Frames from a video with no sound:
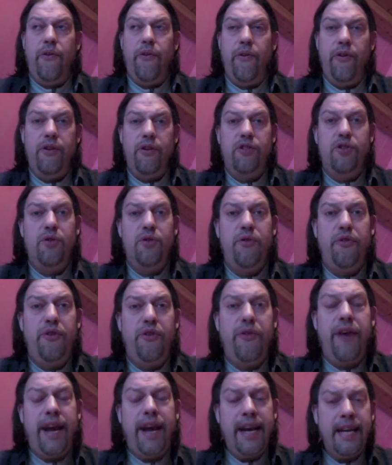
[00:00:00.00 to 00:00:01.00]

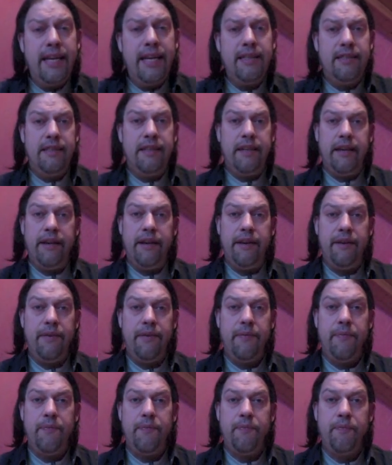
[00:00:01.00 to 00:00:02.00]
sovereignty,
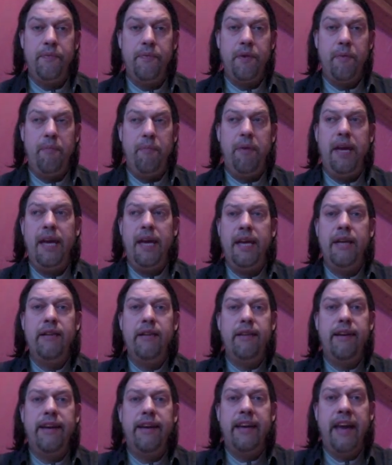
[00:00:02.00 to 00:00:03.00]
being
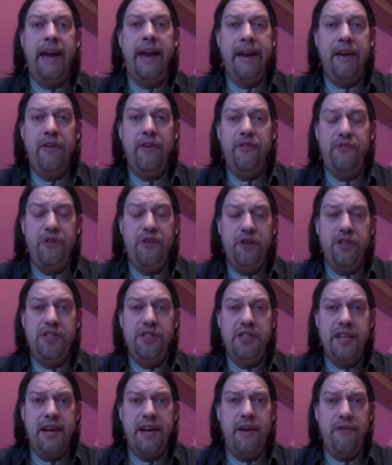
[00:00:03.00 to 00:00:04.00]
the king of
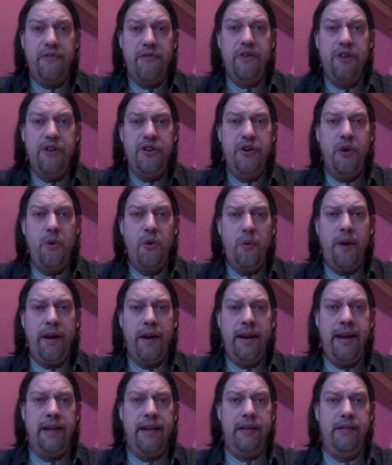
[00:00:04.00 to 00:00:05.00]
yourself and no one
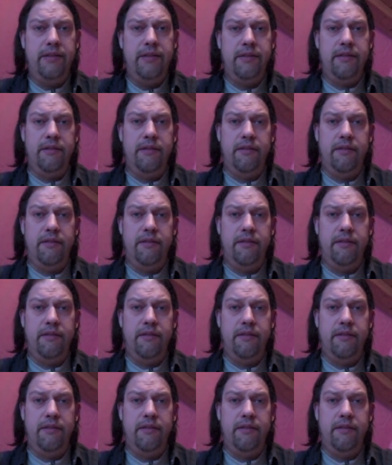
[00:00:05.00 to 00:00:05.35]
else,